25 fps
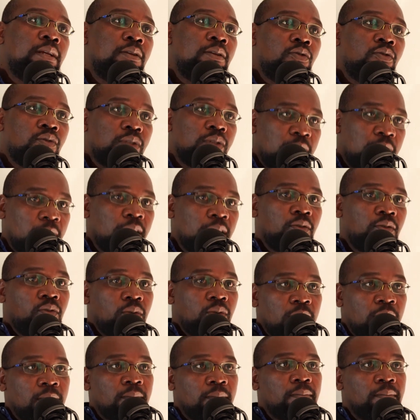to say to
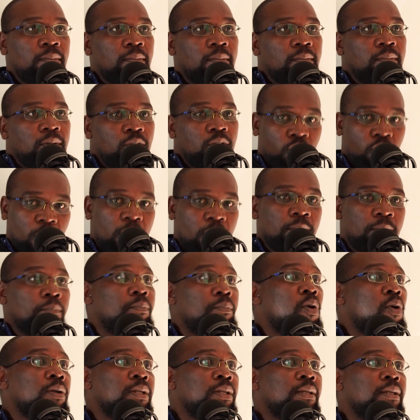him, you are
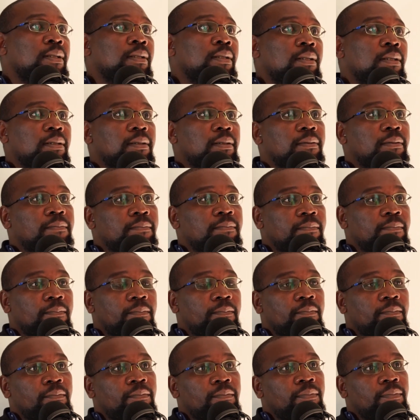important.
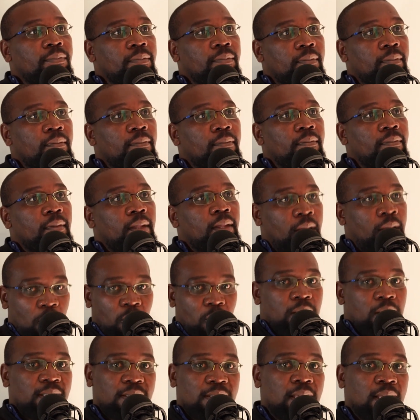And
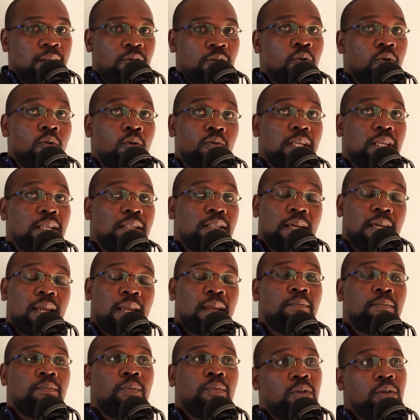once they know that they are
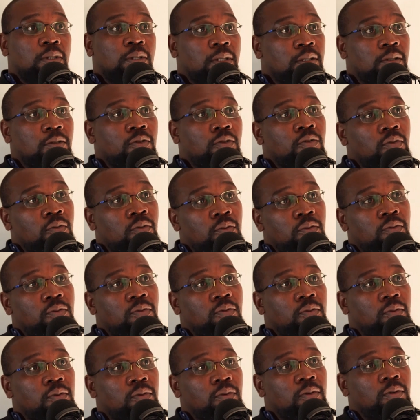important to you,
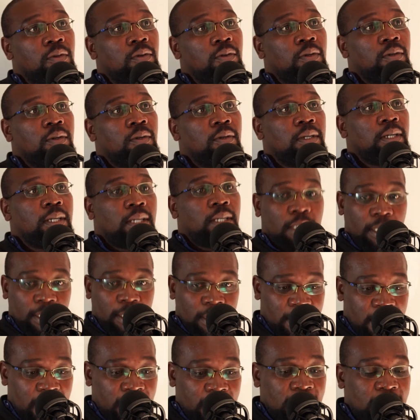
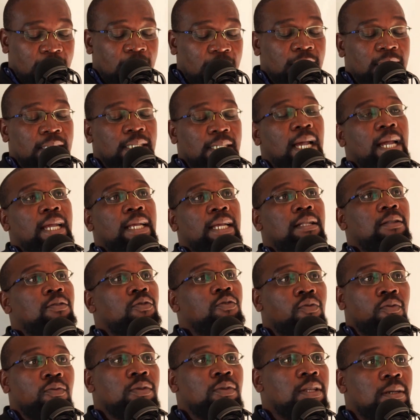that's the sign
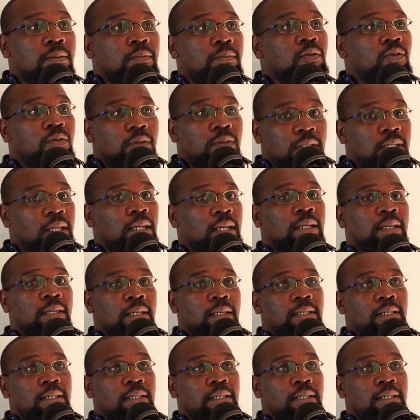to them to say,